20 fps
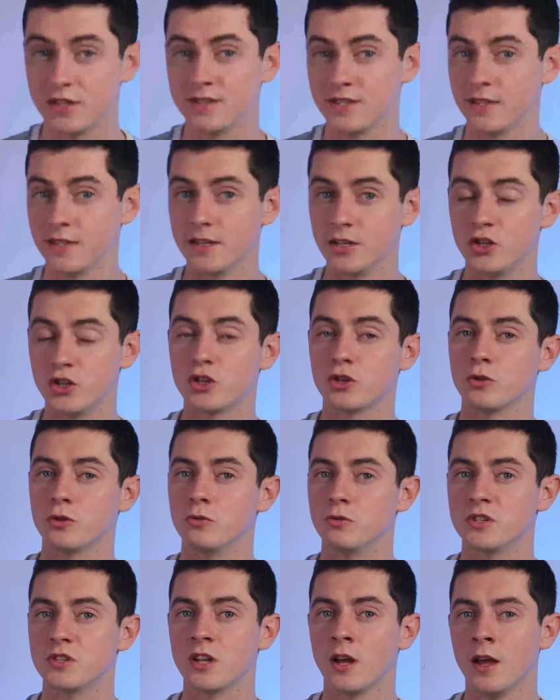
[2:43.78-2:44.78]
into these
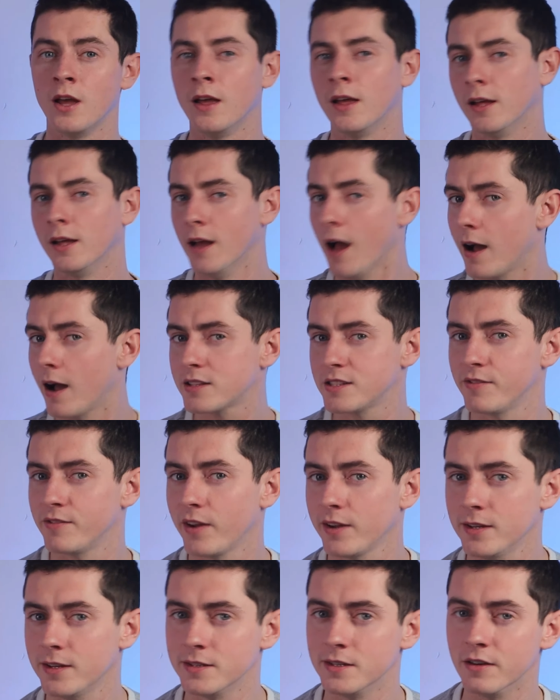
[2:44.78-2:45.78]
shoes it
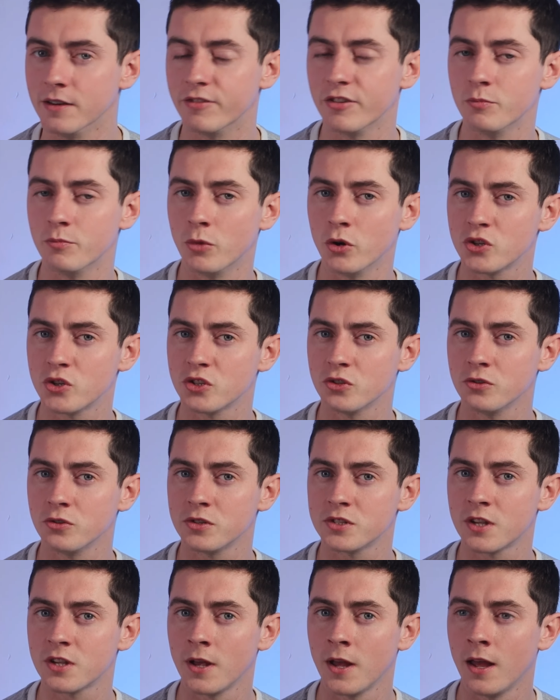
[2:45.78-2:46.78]
activated different
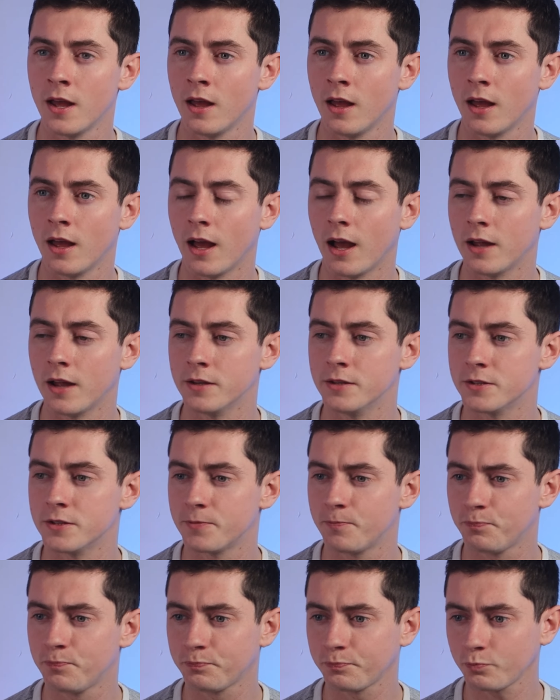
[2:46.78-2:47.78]
muscles
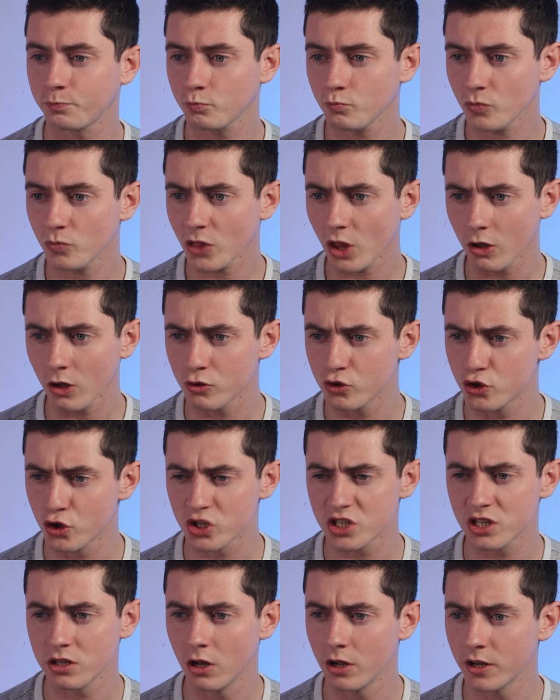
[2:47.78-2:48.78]
and
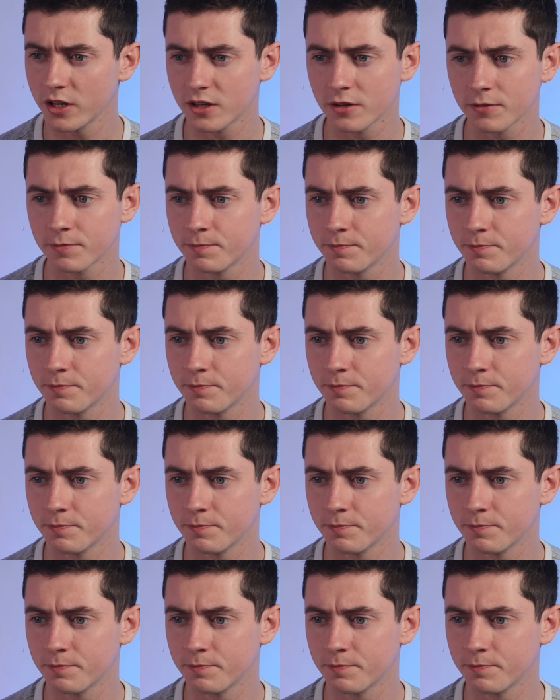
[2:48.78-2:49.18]
just like